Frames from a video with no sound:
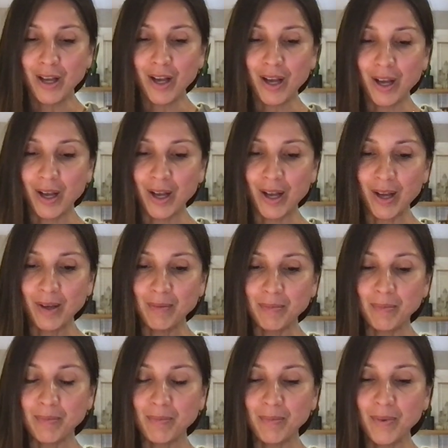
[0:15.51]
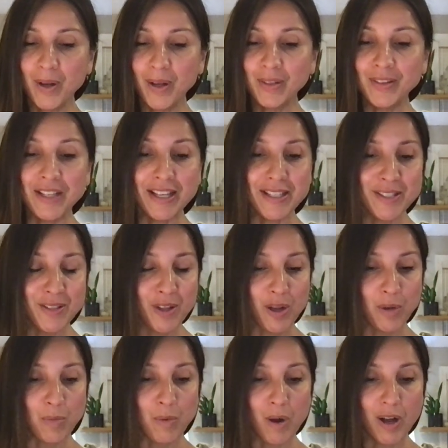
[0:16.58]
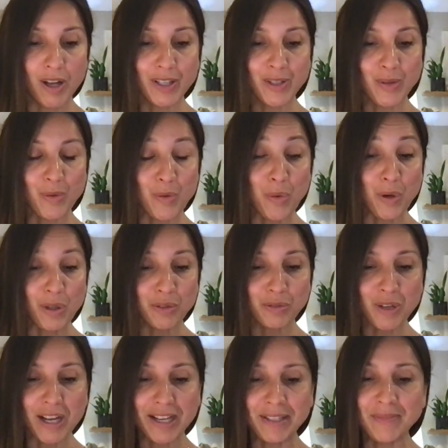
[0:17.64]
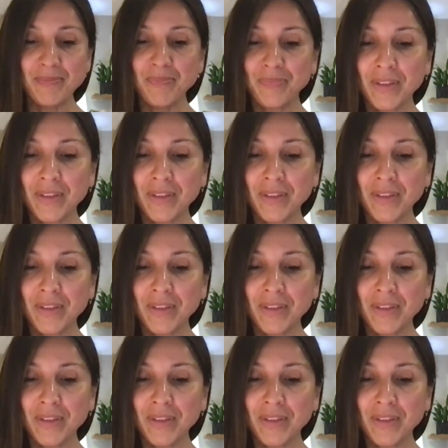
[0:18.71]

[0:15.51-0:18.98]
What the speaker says: a nice long walk or run.